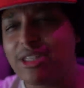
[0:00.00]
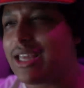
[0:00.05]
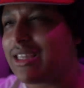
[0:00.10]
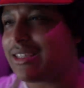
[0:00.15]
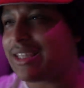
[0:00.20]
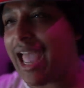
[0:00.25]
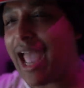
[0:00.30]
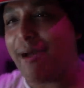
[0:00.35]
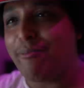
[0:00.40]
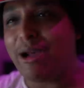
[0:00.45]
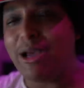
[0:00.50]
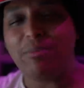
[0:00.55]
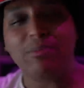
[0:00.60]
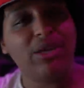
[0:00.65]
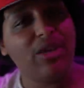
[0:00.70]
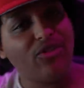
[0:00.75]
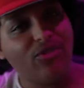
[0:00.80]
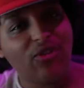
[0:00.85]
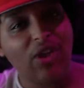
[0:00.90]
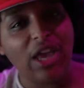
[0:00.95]
that that might
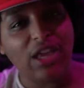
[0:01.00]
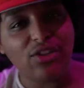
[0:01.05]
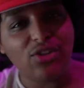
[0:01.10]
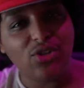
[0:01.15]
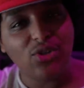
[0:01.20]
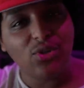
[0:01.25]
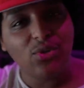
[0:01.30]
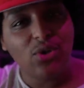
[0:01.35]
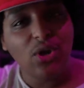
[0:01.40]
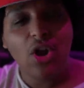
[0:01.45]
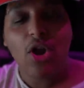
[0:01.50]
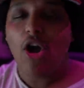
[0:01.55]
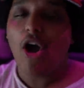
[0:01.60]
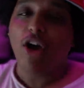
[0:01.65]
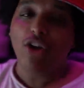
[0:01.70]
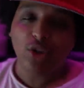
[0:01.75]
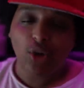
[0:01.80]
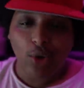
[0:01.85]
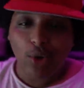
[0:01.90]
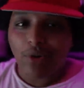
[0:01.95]
be a fake too,
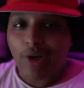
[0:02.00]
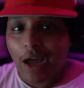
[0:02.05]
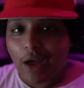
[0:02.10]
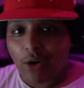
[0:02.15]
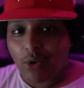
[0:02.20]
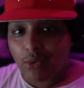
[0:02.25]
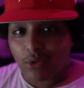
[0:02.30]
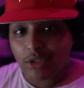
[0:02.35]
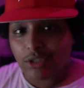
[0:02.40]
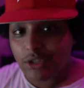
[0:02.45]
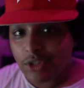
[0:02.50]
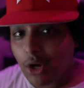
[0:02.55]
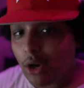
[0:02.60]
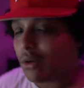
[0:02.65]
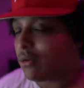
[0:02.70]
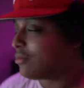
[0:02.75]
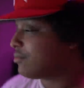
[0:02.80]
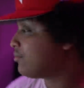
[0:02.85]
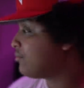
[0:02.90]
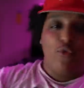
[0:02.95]
although I don't really know.
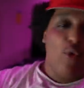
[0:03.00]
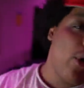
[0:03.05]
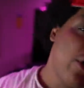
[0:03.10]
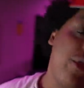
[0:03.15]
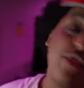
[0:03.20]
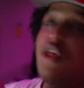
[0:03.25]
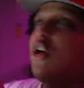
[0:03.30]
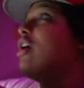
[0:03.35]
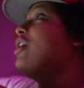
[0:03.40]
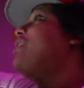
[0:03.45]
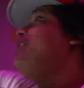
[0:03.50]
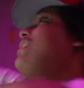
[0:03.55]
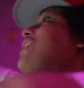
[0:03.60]
For the